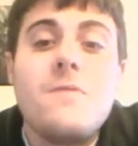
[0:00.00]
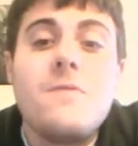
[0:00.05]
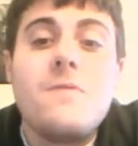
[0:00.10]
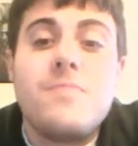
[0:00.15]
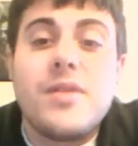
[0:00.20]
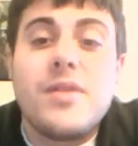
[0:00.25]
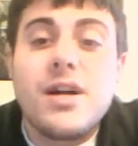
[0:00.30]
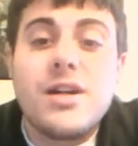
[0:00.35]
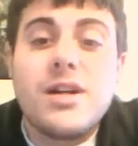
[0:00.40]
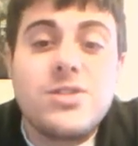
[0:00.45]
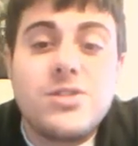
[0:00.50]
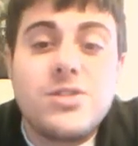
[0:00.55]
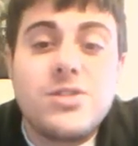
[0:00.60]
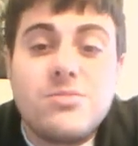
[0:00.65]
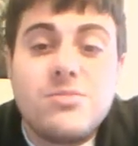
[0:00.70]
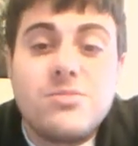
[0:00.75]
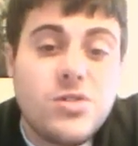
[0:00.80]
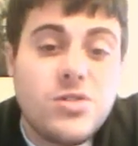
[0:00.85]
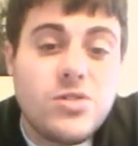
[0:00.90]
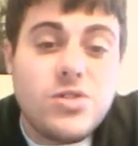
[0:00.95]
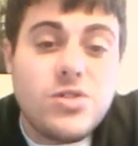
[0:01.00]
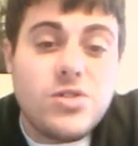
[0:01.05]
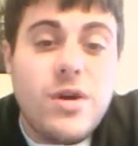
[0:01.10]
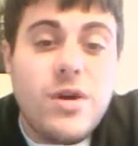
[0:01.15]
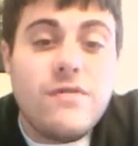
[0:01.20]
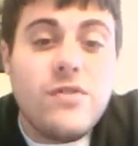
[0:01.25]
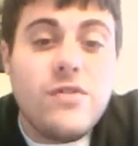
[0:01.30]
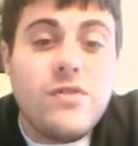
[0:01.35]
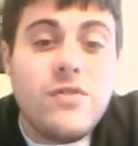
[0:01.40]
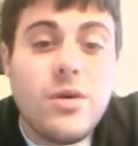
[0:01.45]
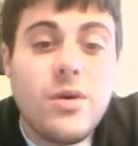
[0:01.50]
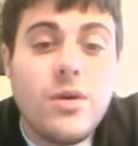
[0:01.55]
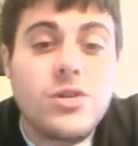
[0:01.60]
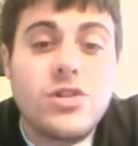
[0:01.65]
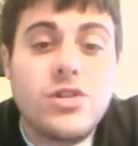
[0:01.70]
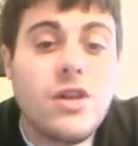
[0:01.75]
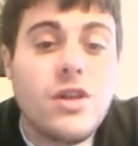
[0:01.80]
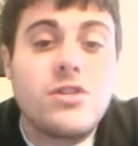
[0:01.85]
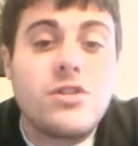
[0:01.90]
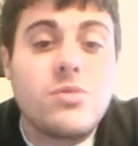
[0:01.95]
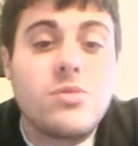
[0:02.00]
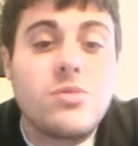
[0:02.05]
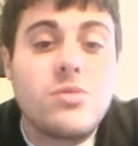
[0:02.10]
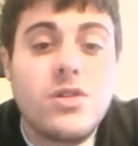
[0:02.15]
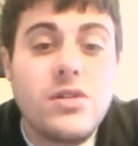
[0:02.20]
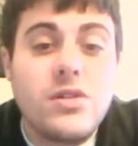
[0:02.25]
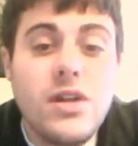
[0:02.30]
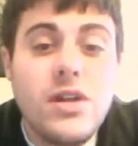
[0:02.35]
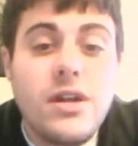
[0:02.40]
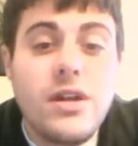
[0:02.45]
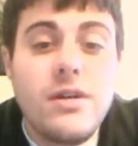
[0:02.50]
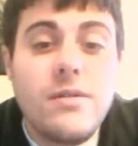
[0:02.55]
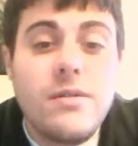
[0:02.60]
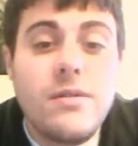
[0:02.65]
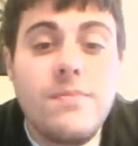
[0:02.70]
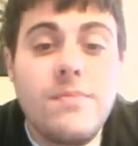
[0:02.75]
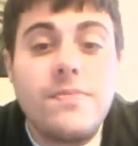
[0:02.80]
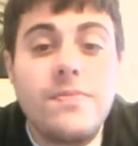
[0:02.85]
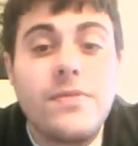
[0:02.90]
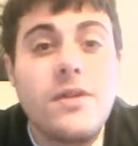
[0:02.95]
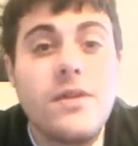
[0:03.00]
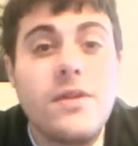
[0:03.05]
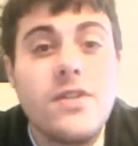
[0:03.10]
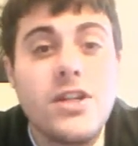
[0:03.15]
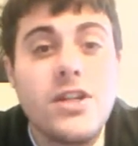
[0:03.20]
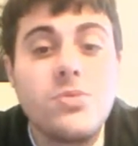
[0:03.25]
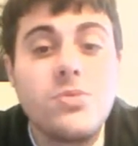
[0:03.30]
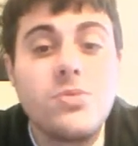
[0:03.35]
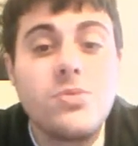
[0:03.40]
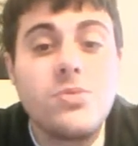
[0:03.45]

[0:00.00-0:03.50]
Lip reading: because there's no way of knowing which letters were deleted. This way,